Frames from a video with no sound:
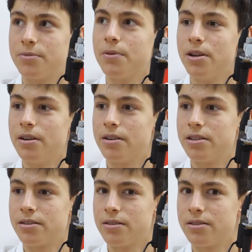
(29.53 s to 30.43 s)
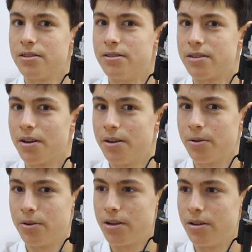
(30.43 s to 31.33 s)
pretty nice since I
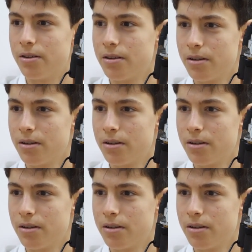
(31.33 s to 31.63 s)
already